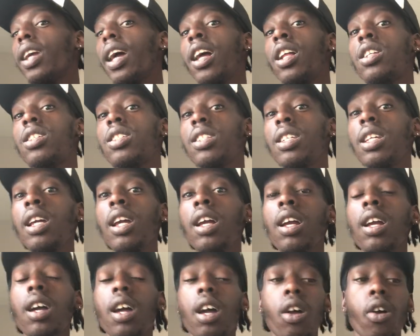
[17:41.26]
and
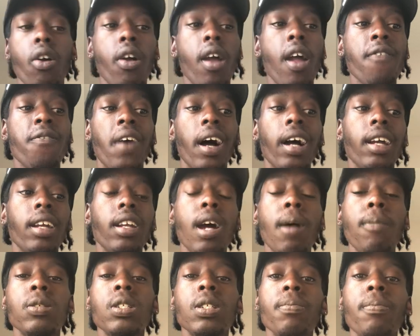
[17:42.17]
see if I can
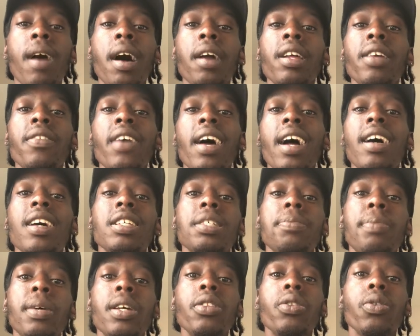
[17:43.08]
help somebody that
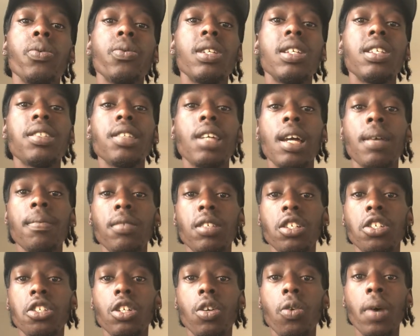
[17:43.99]
has been through the same
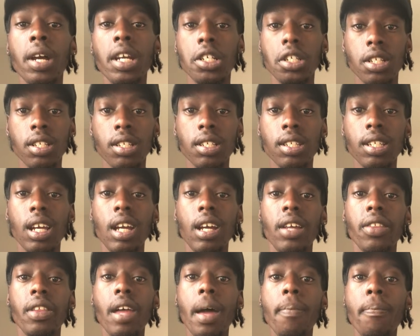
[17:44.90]
situations
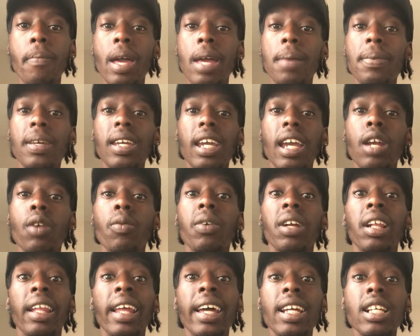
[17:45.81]
that maybe can
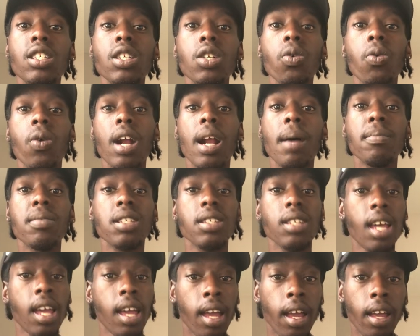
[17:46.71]
relate to what I'm
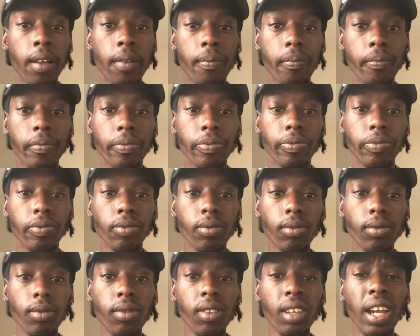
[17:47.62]
saying.
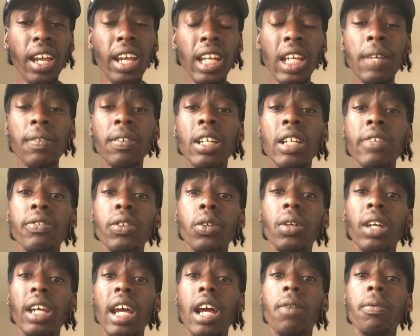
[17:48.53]
And even if
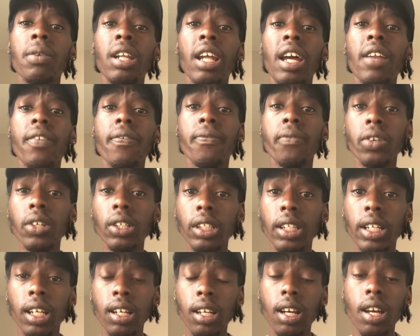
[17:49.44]
you can't relate
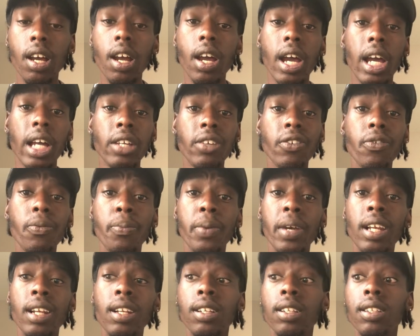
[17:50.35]
fully, and you've
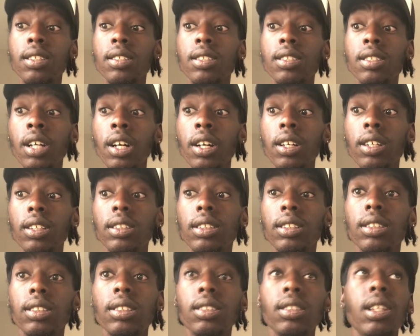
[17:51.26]
been
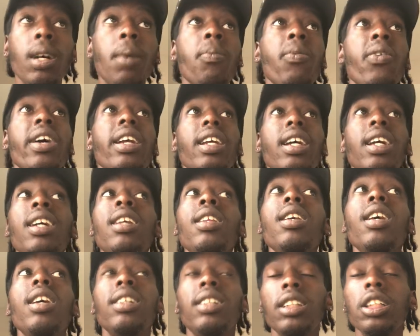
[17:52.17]
somewhat
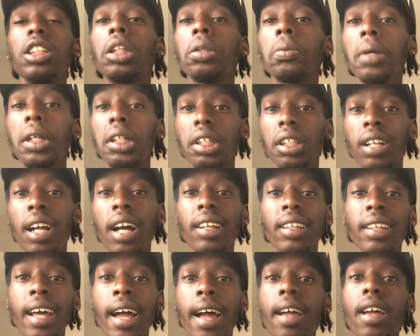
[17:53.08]
in a situation
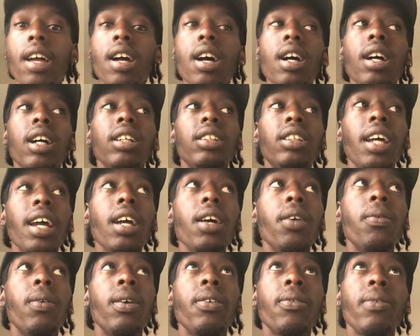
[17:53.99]
like that,
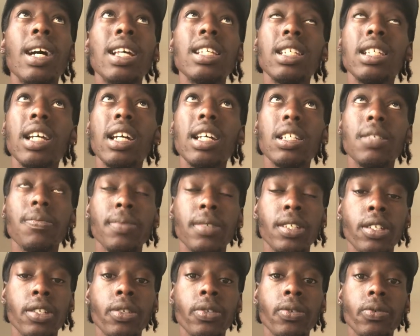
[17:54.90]
take what resonates
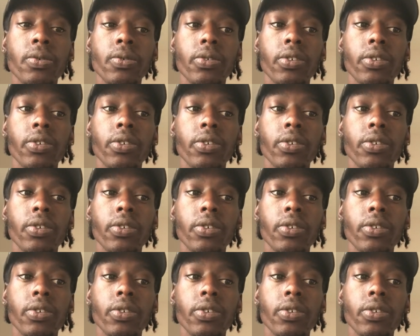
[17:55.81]
with you